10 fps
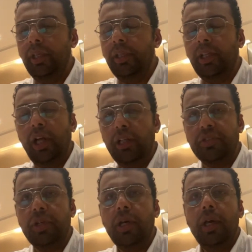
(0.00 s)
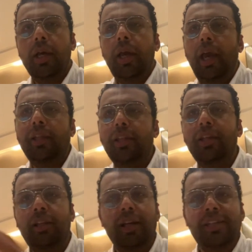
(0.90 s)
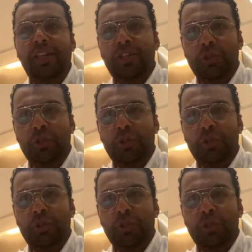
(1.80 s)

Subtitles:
clients, yeah. And then the client he